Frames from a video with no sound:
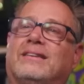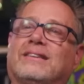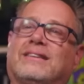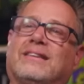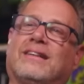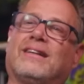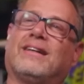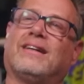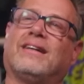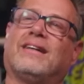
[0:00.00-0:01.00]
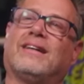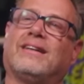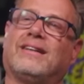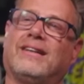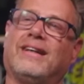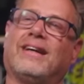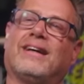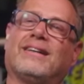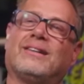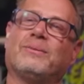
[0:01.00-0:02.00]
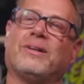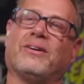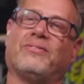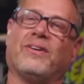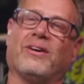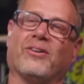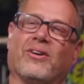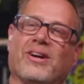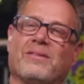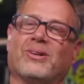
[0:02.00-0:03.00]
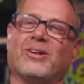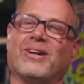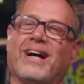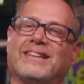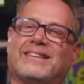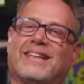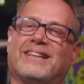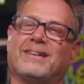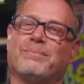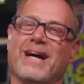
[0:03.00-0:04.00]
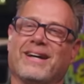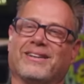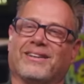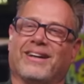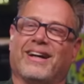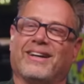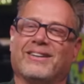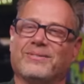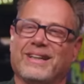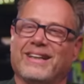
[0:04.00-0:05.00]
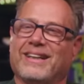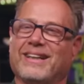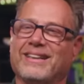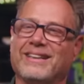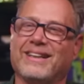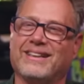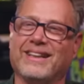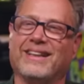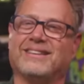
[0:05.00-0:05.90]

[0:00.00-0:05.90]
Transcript: just yeah, do me a favor, no. Grandpa. I said the banner. I go, man. I, I think I